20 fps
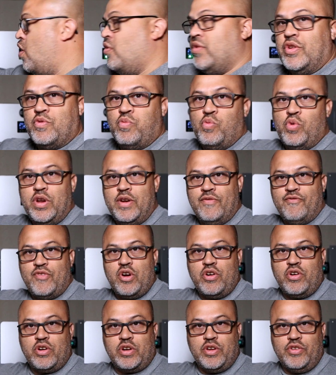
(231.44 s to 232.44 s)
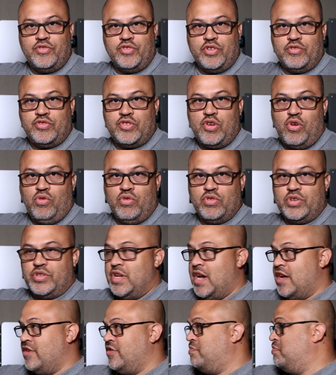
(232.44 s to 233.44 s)
on this one inverter because the solar
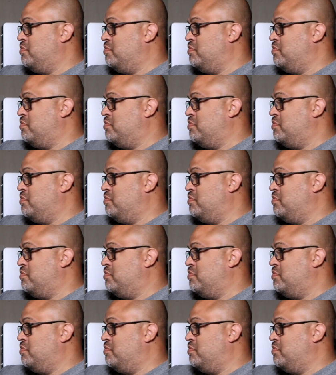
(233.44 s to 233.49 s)
is not